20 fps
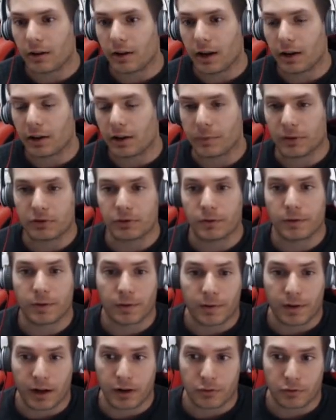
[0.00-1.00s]
especially
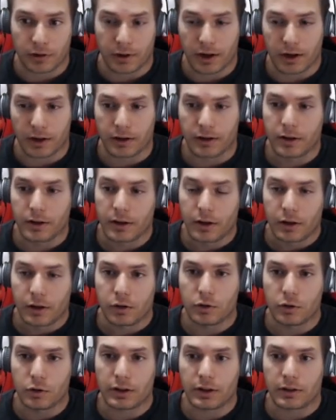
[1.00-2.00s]
for Vajrayana,
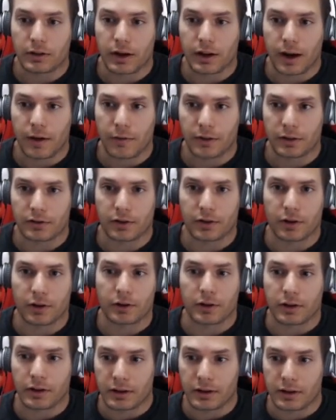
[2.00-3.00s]
you can every
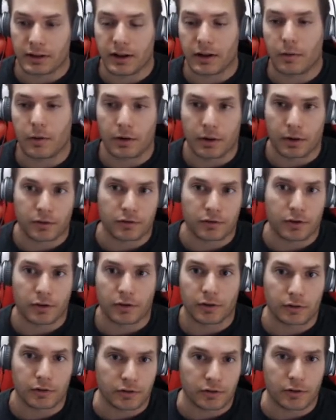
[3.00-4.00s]
turn get one of those
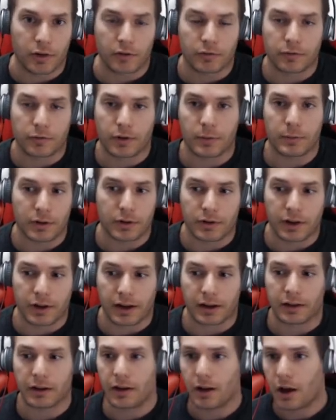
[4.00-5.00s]
tuners from your
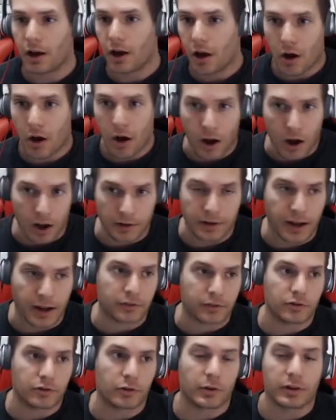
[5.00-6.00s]
deck
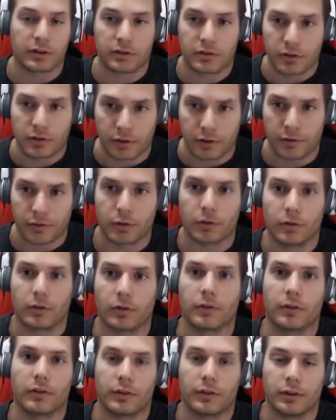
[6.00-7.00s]
attached to it to
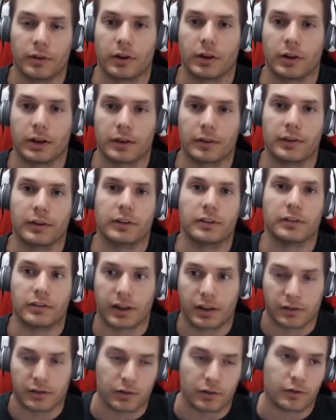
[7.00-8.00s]
fuel, you know, like the
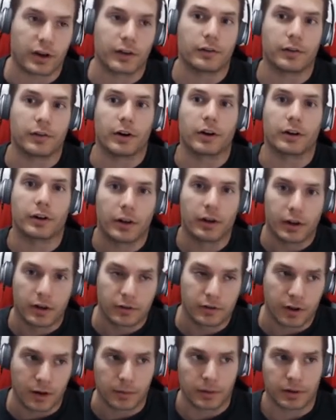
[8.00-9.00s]
Send to the Graveyard
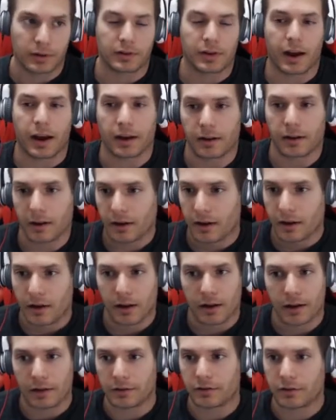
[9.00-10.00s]
double attack.
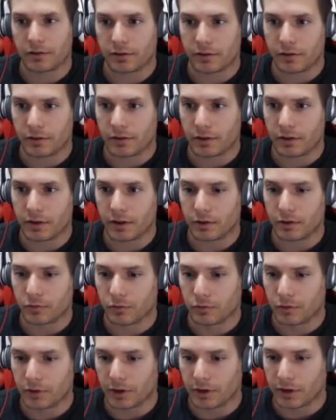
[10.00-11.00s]
It's
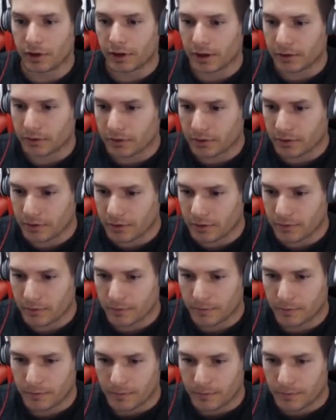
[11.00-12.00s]
really nice.
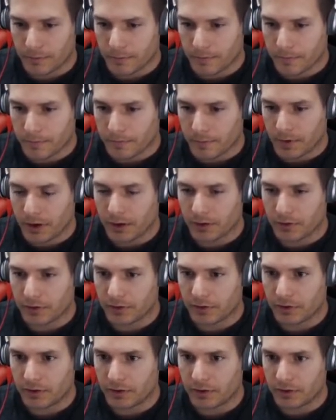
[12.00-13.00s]
Alright,
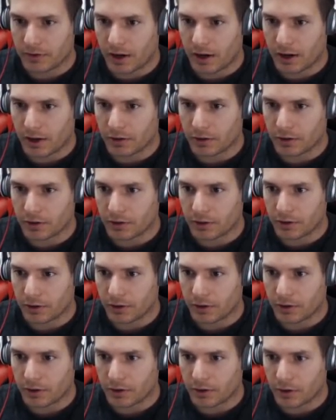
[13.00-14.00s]
so this is not a
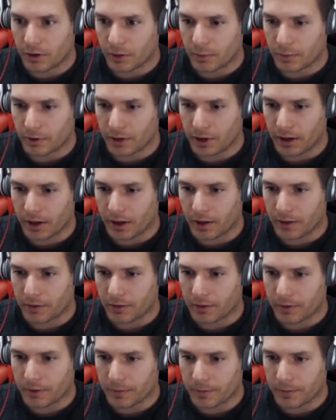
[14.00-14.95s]
good opening hand.